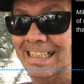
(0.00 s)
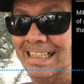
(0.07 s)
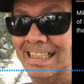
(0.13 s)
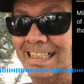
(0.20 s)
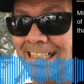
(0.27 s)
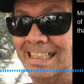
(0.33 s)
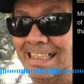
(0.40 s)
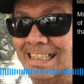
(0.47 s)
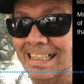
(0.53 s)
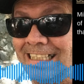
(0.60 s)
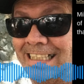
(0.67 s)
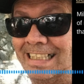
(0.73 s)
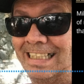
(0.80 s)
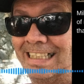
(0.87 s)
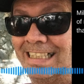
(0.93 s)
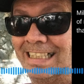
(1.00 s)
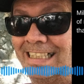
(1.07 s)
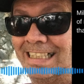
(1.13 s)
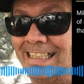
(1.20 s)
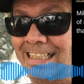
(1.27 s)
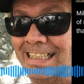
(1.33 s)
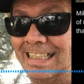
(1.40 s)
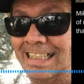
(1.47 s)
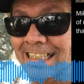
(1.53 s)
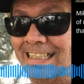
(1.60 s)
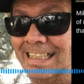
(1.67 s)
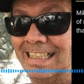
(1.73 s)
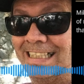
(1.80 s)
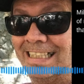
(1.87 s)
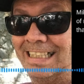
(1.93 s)
have steps in order to
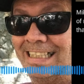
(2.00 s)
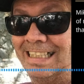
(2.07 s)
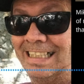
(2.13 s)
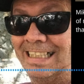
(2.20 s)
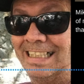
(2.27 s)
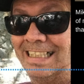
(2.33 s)
get there.